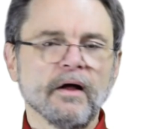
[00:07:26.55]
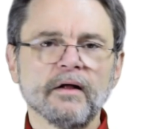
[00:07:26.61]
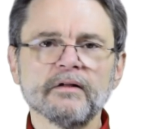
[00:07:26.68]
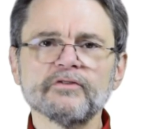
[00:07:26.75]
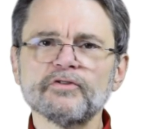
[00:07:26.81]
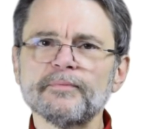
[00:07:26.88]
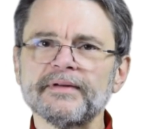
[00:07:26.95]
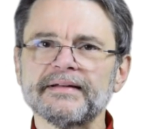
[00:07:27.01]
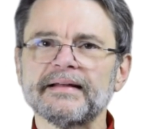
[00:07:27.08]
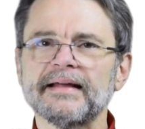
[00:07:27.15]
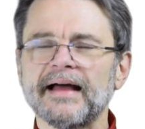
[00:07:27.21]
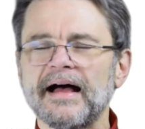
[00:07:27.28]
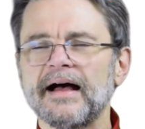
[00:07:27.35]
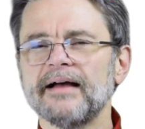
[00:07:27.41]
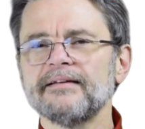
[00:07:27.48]

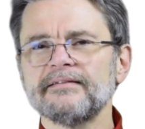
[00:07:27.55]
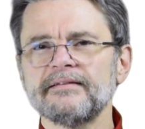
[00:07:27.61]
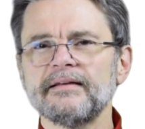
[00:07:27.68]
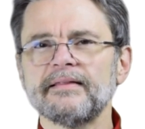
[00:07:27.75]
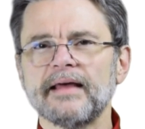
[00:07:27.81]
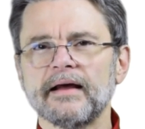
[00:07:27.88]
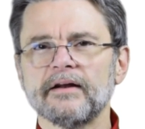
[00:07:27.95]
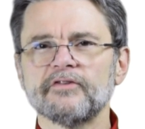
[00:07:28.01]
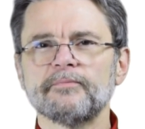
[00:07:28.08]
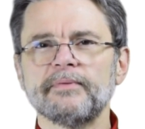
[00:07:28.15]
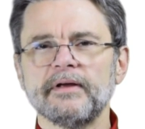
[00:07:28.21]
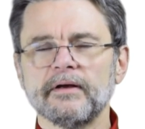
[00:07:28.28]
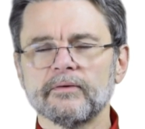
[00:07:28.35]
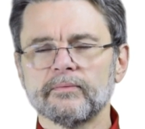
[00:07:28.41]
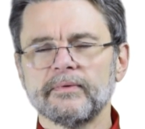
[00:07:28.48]
ultimately, I see that as
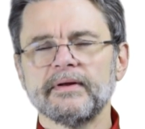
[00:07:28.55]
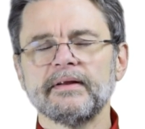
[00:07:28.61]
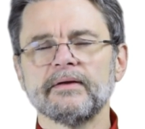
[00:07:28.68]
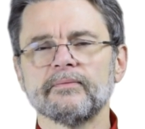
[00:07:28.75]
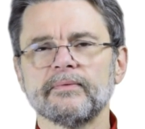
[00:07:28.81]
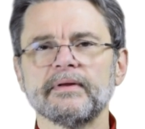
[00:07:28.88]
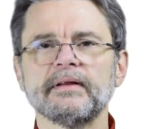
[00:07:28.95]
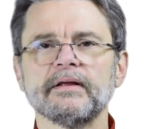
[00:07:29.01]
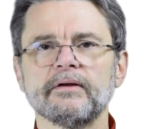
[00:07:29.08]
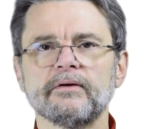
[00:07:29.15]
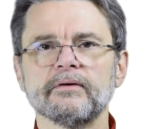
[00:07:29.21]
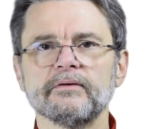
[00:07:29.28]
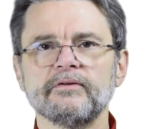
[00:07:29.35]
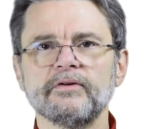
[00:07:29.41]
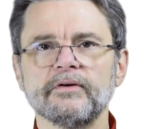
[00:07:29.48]
being really, really
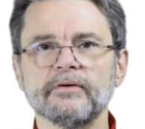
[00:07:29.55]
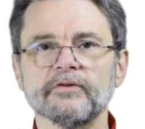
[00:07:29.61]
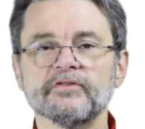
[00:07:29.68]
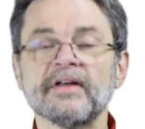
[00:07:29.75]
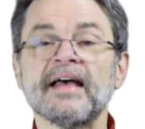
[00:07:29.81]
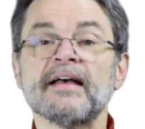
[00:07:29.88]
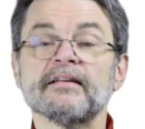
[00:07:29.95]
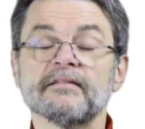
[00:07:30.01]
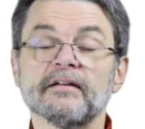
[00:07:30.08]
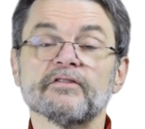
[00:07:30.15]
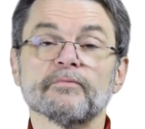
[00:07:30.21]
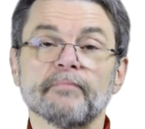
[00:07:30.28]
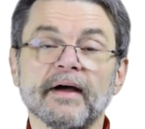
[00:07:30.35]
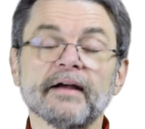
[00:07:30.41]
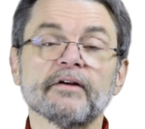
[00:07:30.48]
good news
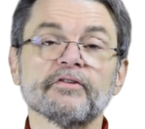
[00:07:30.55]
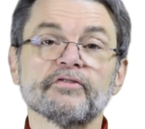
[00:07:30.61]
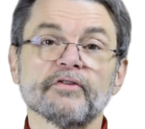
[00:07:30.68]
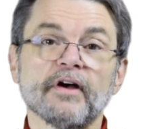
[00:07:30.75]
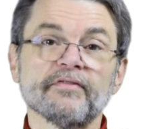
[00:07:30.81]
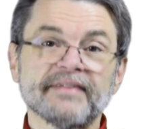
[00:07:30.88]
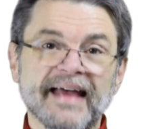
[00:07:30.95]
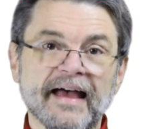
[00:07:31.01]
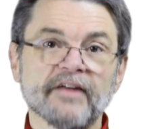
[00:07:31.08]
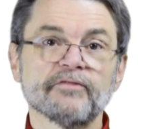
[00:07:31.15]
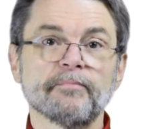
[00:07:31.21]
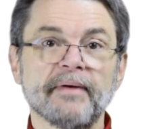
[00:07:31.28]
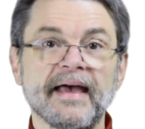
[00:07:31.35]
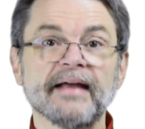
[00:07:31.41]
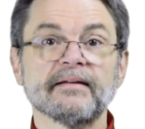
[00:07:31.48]
since Microsoft
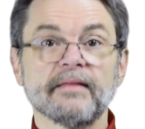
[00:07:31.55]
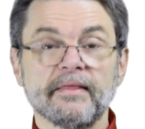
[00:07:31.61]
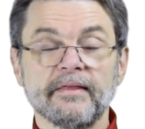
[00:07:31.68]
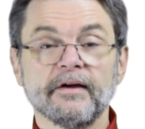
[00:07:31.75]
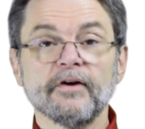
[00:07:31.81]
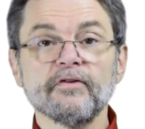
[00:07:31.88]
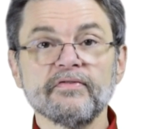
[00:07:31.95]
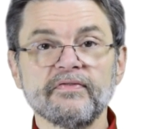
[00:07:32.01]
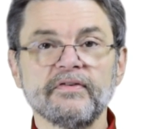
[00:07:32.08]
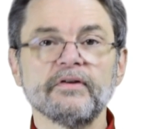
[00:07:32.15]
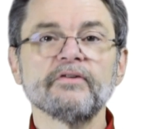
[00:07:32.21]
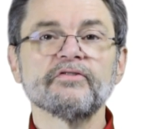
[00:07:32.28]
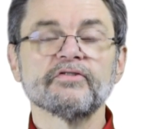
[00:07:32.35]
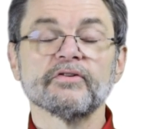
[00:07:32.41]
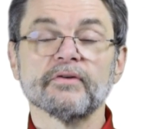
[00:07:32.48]
has banked their
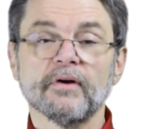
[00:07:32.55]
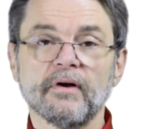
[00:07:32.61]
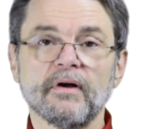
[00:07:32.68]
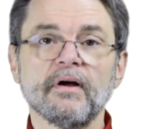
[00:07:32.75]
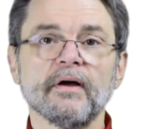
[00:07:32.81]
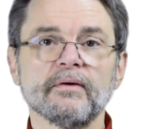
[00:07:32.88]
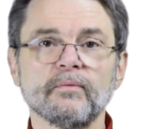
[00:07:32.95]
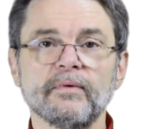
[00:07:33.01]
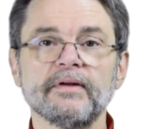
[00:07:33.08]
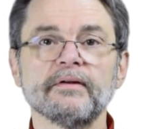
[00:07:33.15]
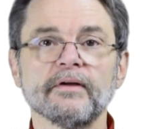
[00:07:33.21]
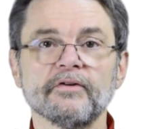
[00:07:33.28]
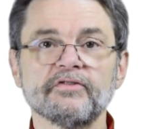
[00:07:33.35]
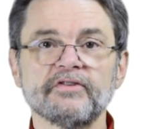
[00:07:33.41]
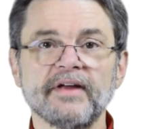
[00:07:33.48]
future on
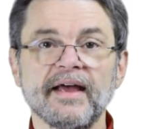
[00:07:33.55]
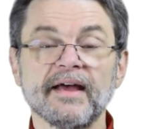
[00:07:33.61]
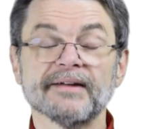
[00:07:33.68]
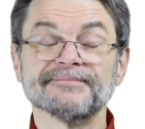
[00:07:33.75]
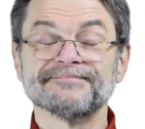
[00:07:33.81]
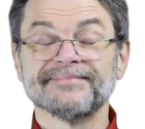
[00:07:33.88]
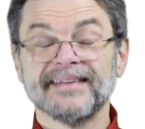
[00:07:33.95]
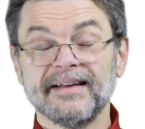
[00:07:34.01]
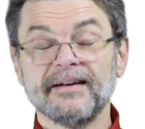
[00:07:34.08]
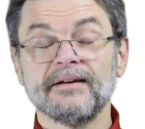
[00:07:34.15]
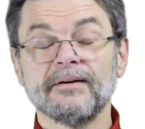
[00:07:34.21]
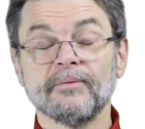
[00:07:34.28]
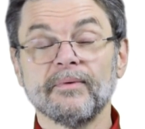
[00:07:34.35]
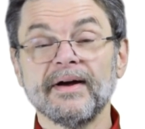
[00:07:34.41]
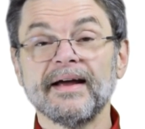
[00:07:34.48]
Windows 10. And
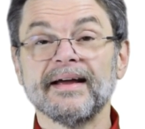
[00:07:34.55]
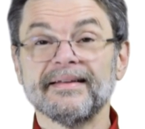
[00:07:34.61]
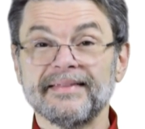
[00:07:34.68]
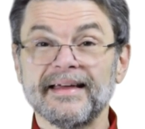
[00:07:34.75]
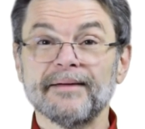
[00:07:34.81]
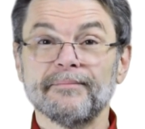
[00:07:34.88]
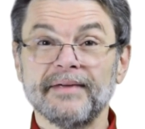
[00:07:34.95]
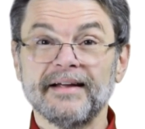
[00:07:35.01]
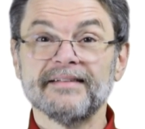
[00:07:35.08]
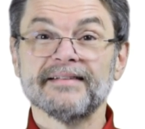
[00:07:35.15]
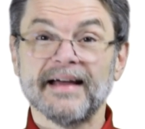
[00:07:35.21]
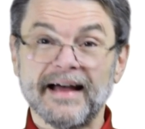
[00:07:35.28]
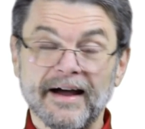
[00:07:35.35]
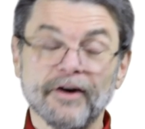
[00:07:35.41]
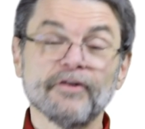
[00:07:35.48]
in a way, that
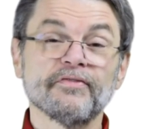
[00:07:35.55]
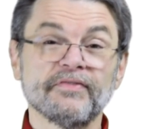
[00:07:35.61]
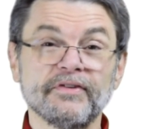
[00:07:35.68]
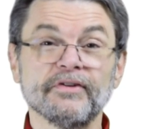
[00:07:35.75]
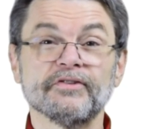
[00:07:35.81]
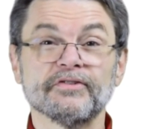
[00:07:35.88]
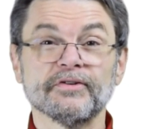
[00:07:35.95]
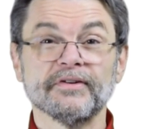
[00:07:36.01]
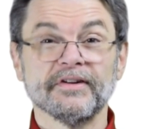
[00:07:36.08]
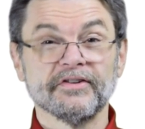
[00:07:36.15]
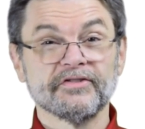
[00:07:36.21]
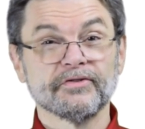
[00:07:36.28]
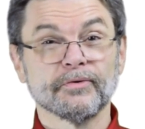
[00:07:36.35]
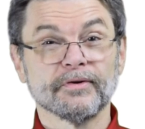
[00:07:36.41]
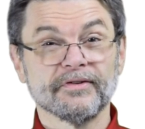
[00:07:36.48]
means our future
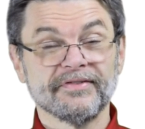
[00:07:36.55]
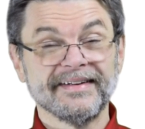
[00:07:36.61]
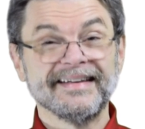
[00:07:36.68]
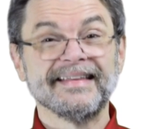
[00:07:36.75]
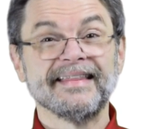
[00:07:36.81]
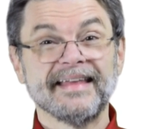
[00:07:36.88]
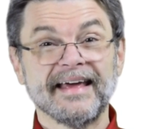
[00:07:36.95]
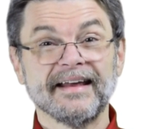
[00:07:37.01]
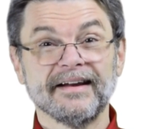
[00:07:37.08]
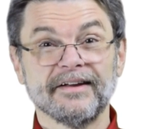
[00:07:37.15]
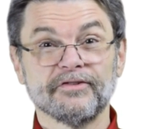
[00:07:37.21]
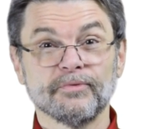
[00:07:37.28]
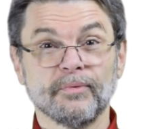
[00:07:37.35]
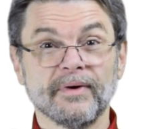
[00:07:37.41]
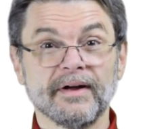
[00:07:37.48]
is sort of in that
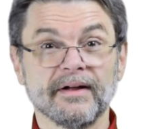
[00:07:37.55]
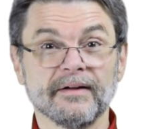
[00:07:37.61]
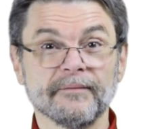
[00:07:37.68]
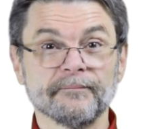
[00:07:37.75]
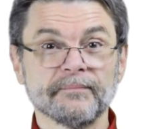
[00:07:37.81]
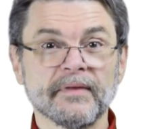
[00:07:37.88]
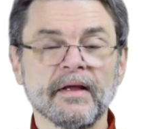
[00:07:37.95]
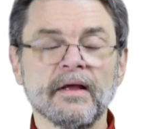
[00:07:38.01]
as well.